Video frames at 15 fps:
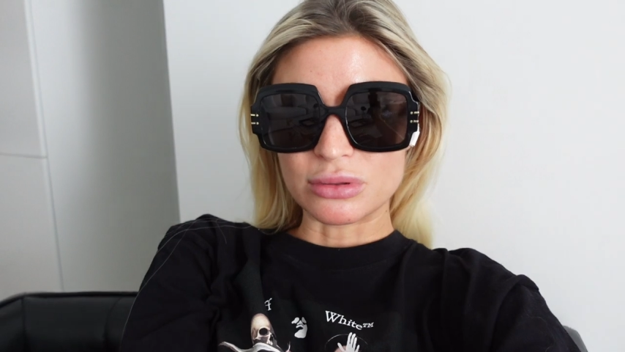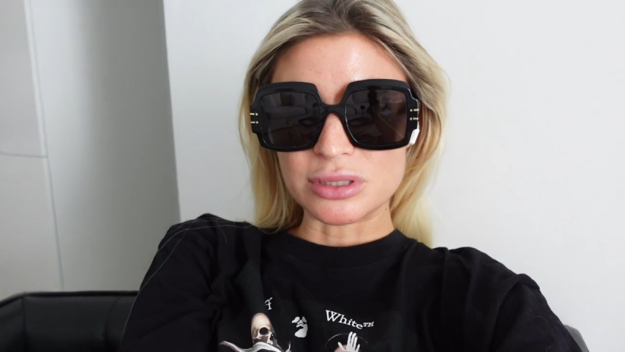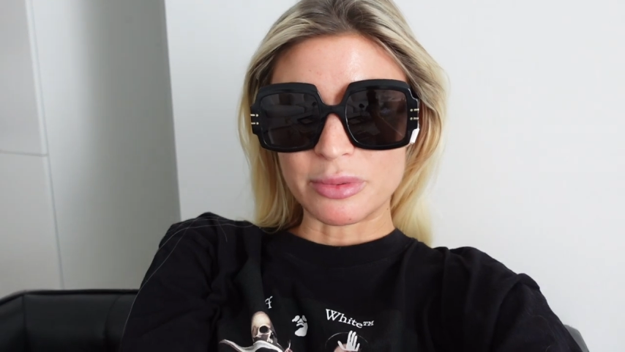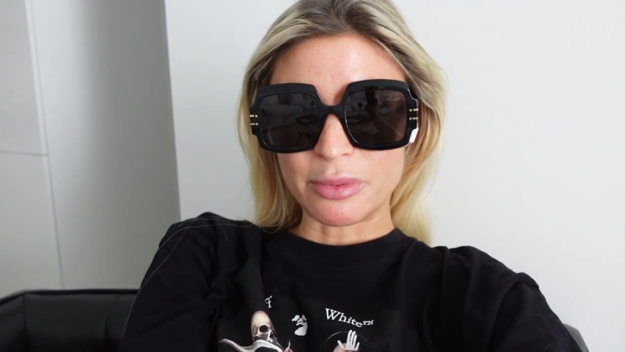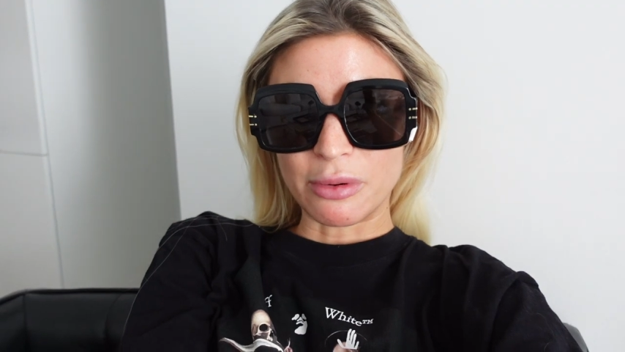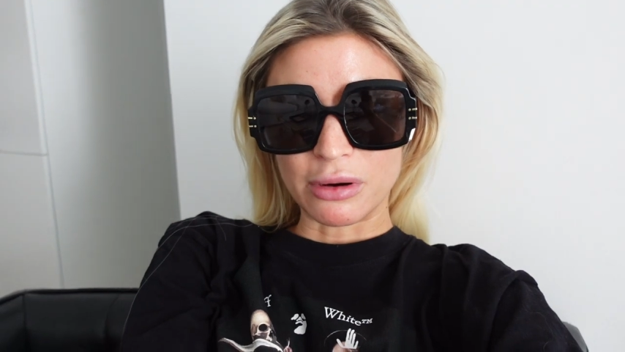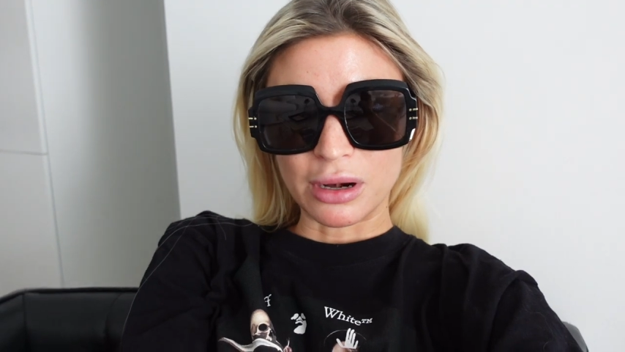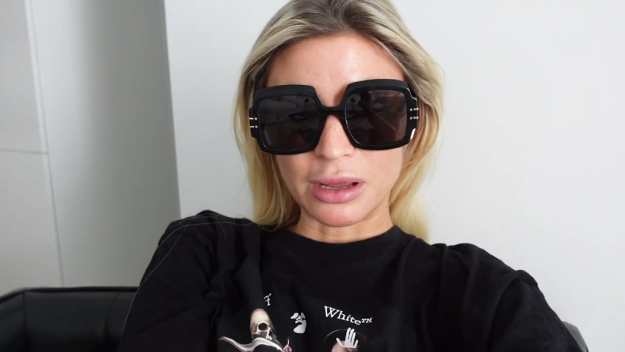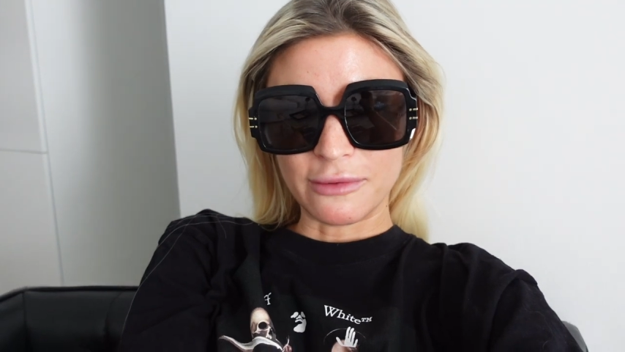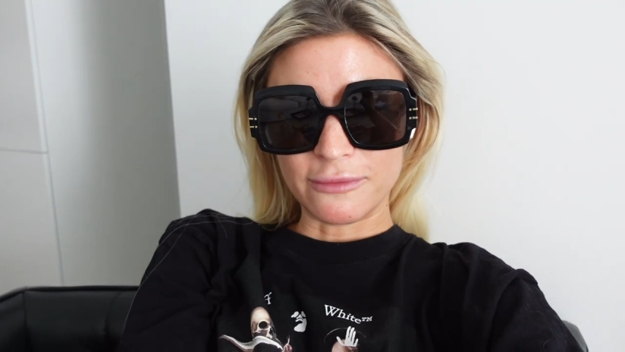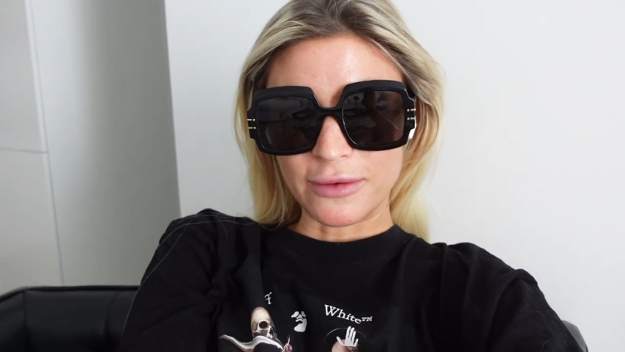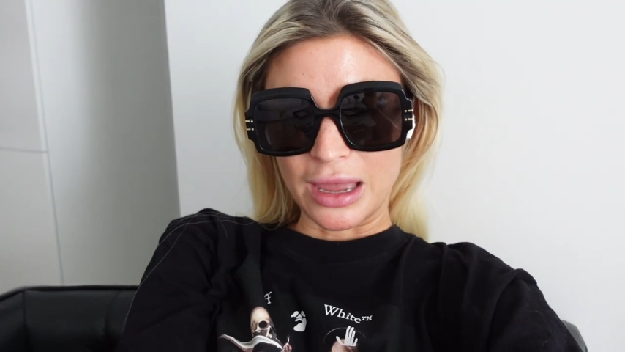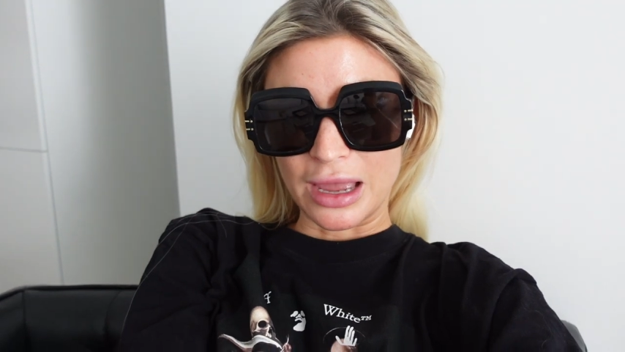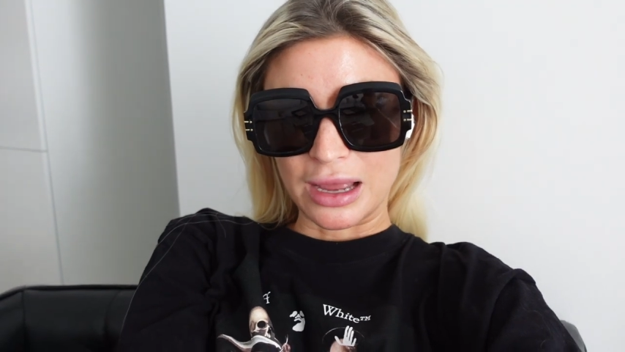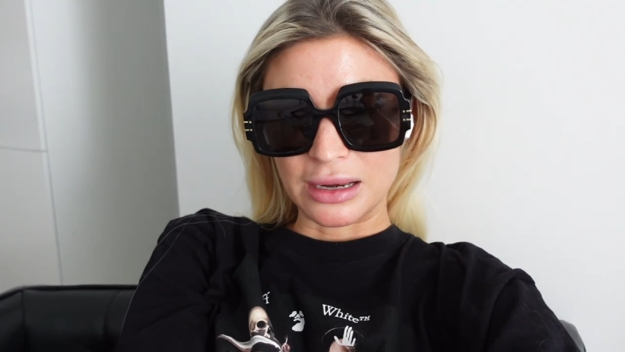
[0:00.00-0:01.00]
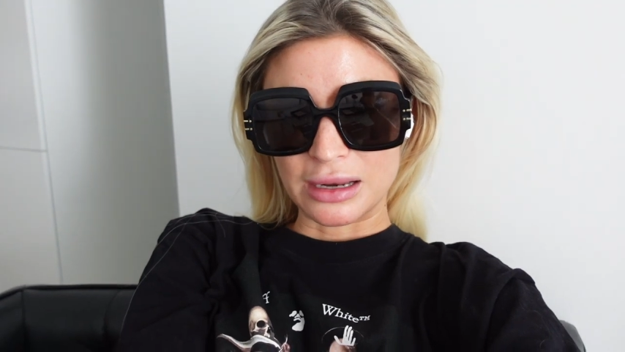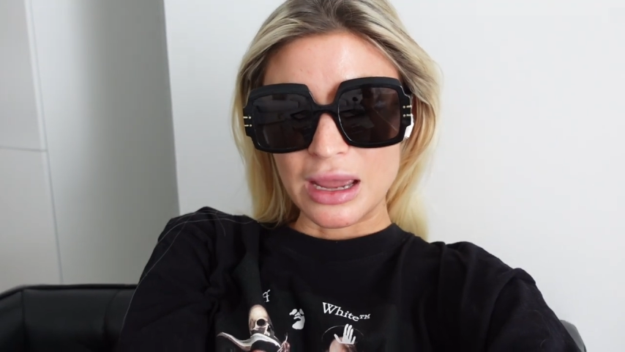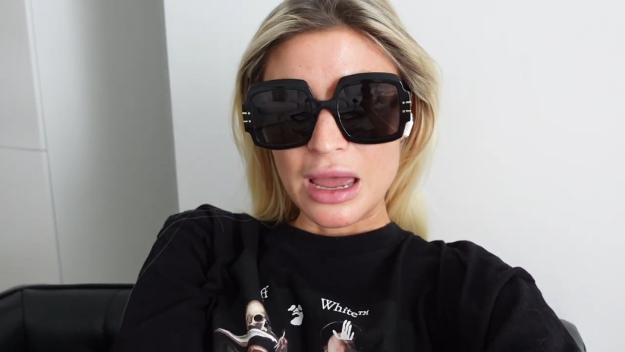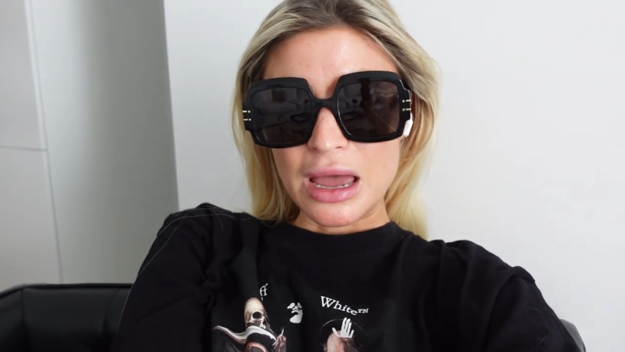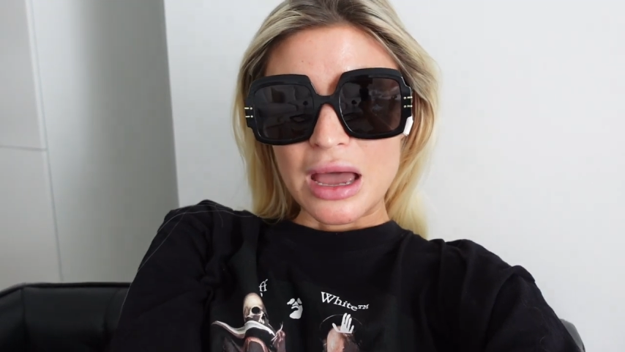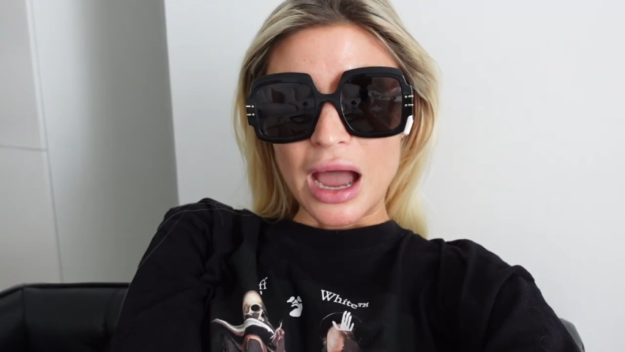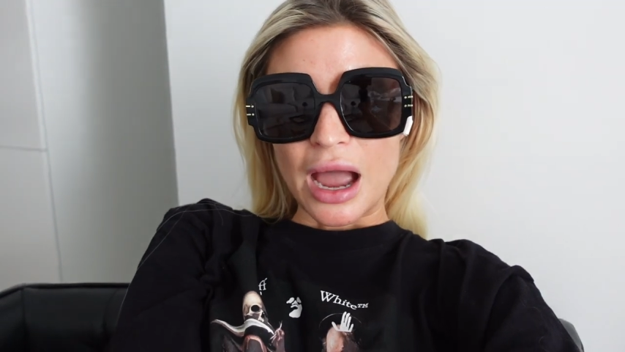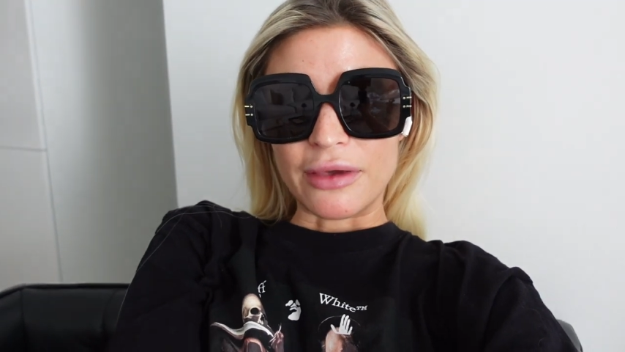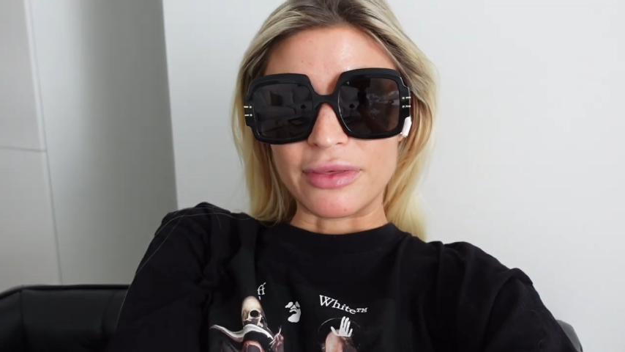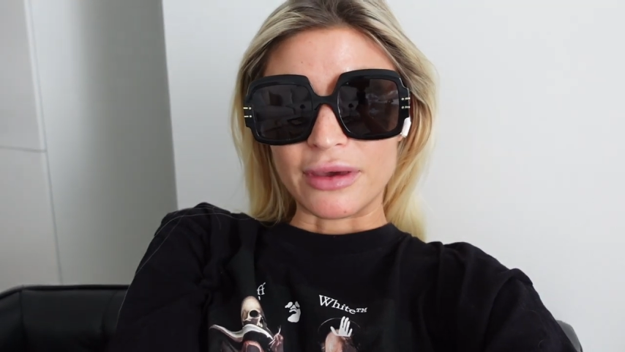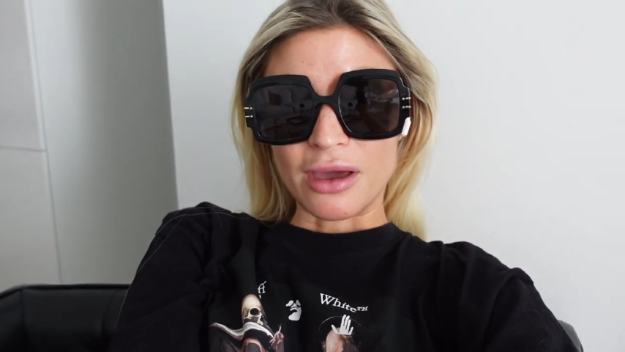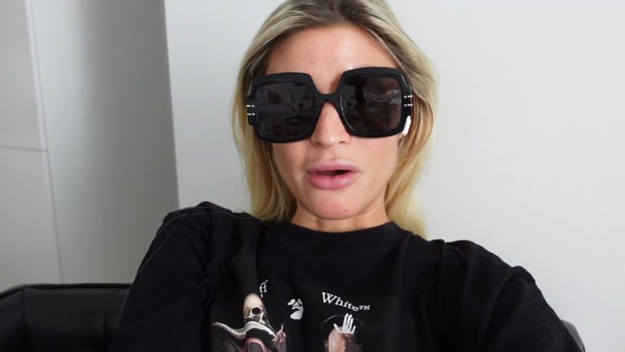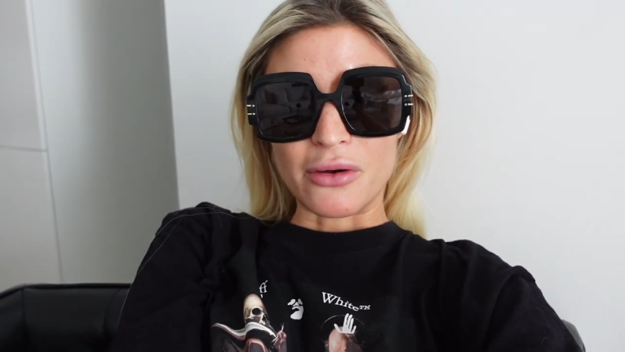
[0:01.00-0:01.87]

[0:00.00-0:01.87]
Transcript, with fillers: supportive, and I think I